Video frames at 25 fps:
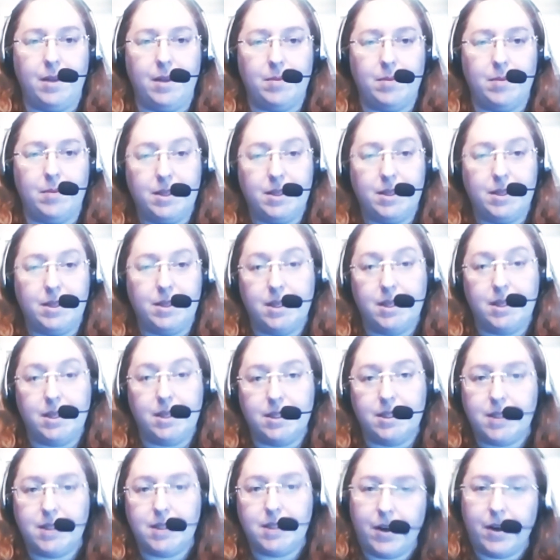study in
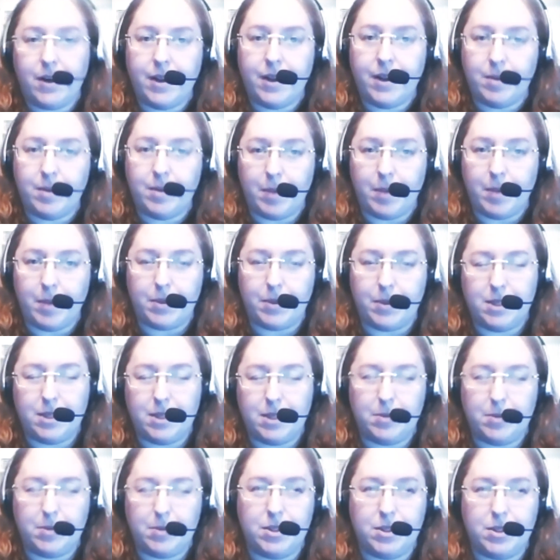this area and my
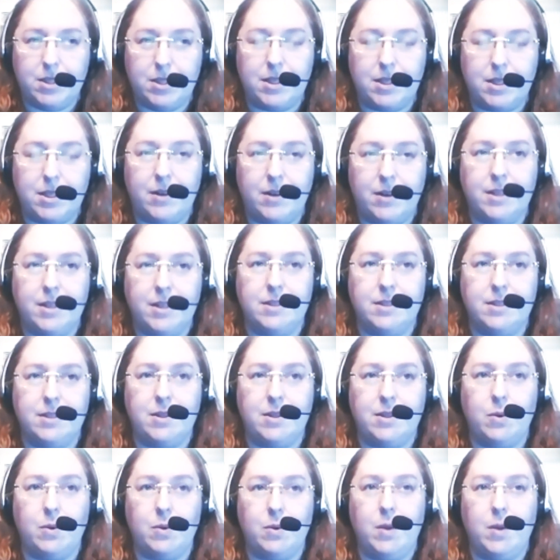perception in this area.
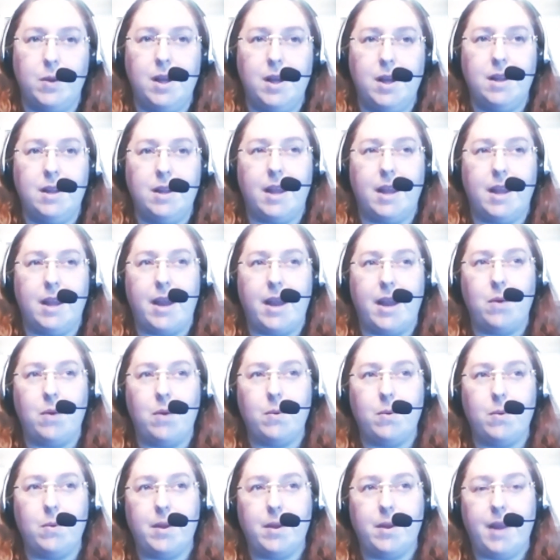So, like, I don't
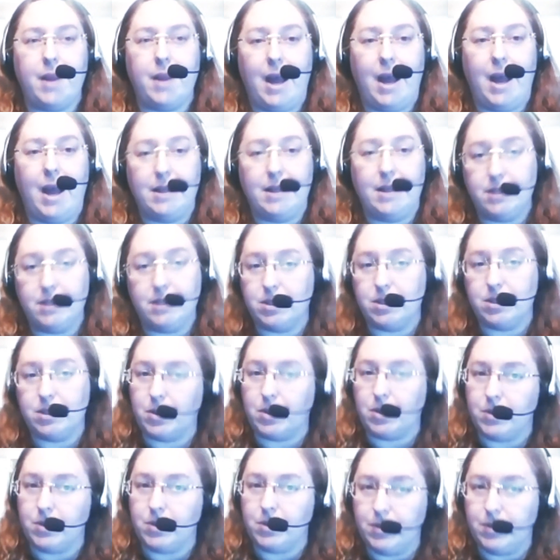cast a
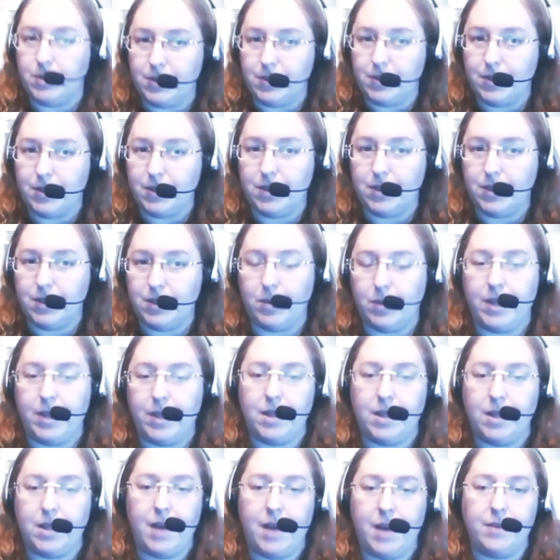circle the way a
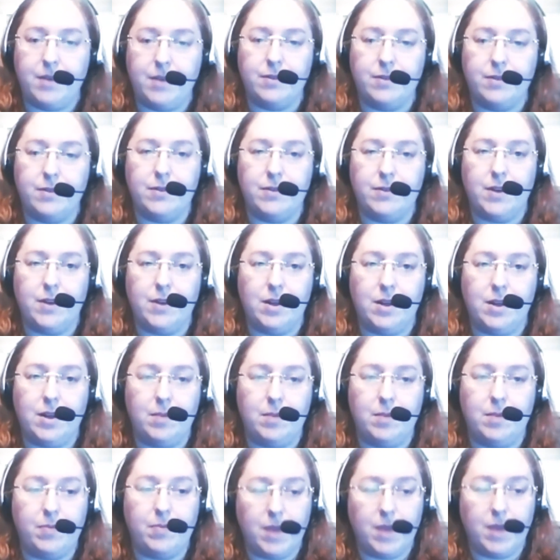lot of
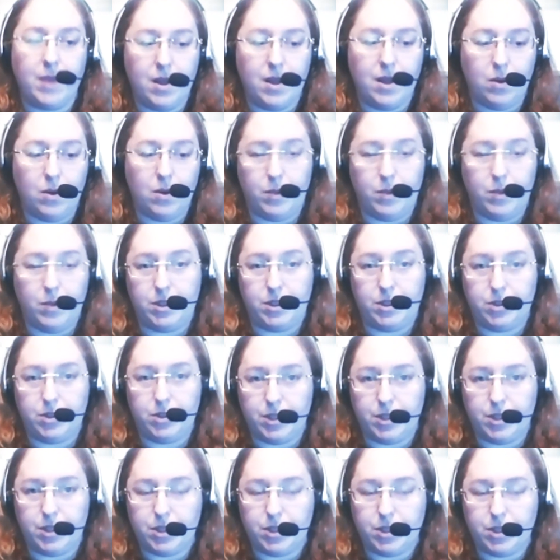witches
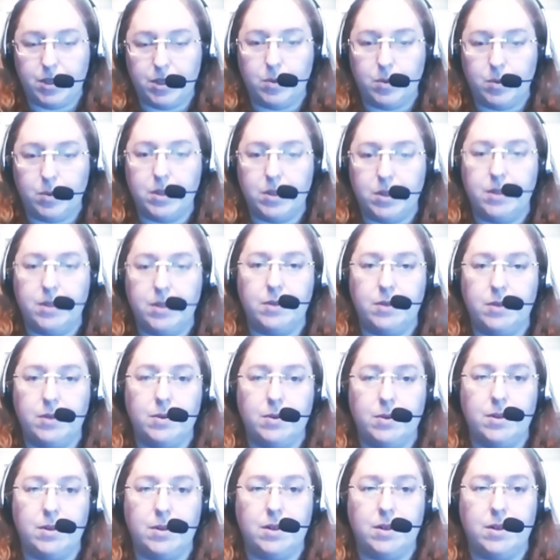traditionally would,
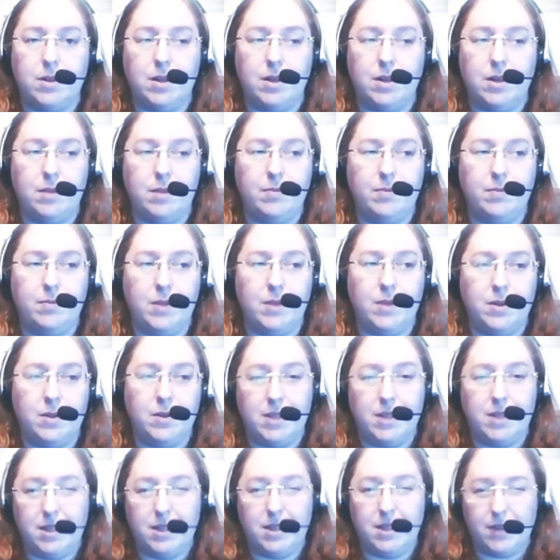or use
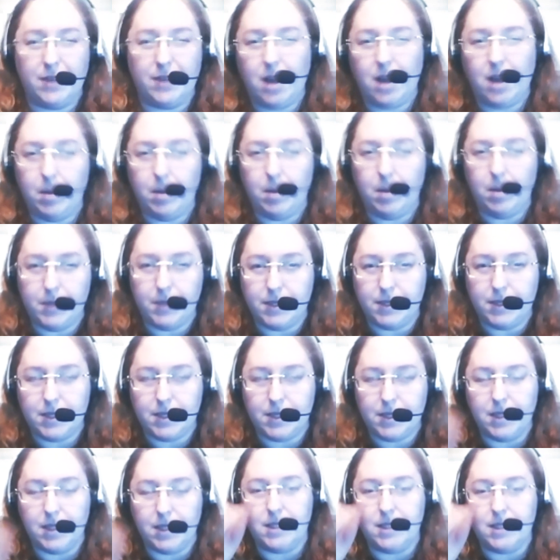the idea of a compass
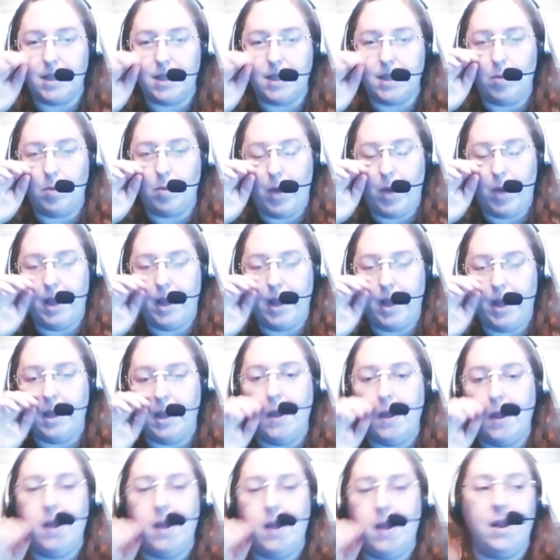in the same way.
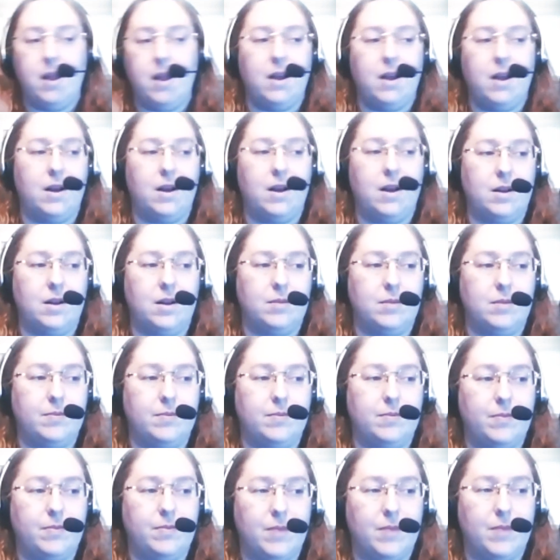
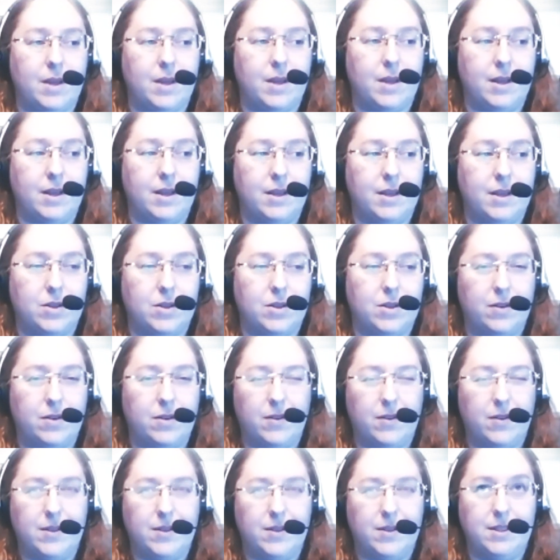I sort of
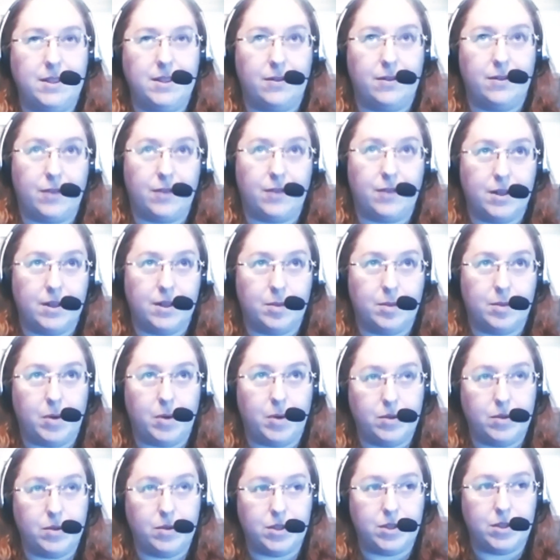have a different
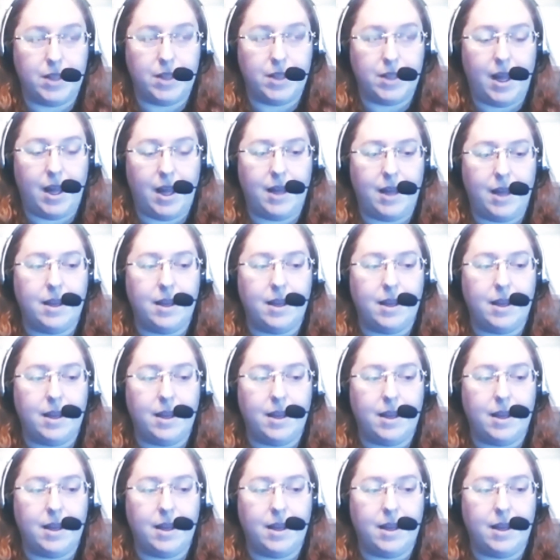approach to that.